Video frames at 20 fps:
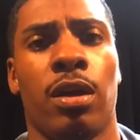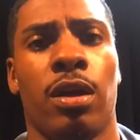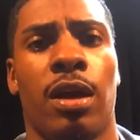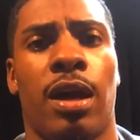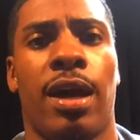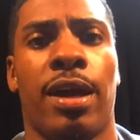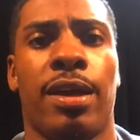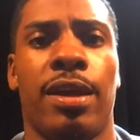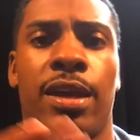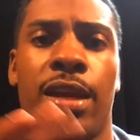
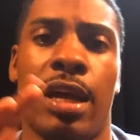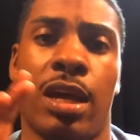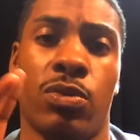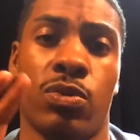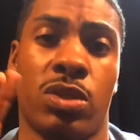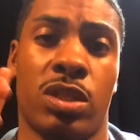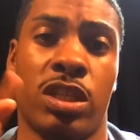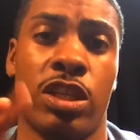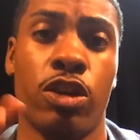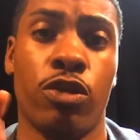Again, I was
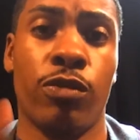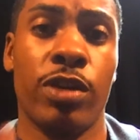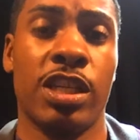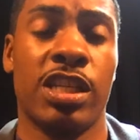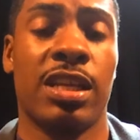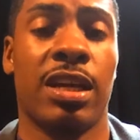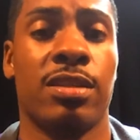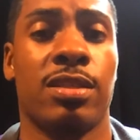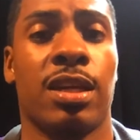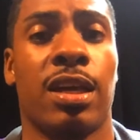still reaching
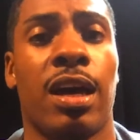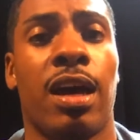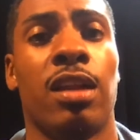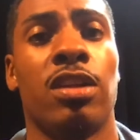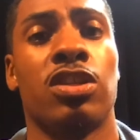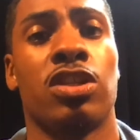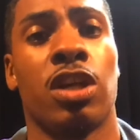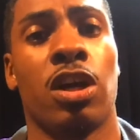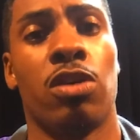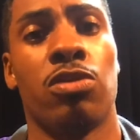out to
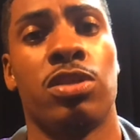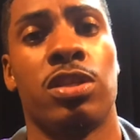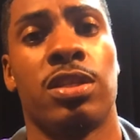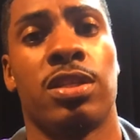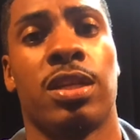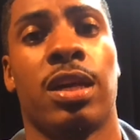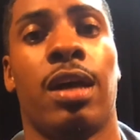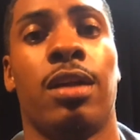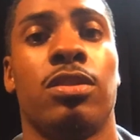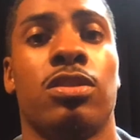college coaches.
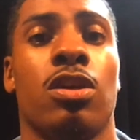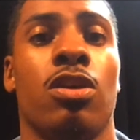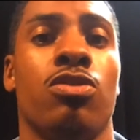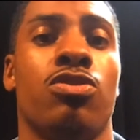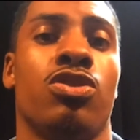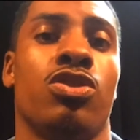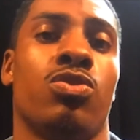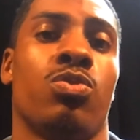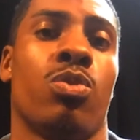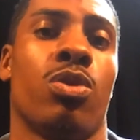College
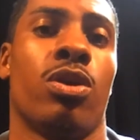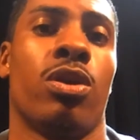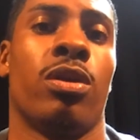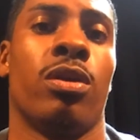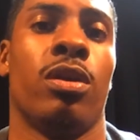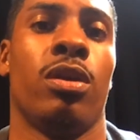coaches were,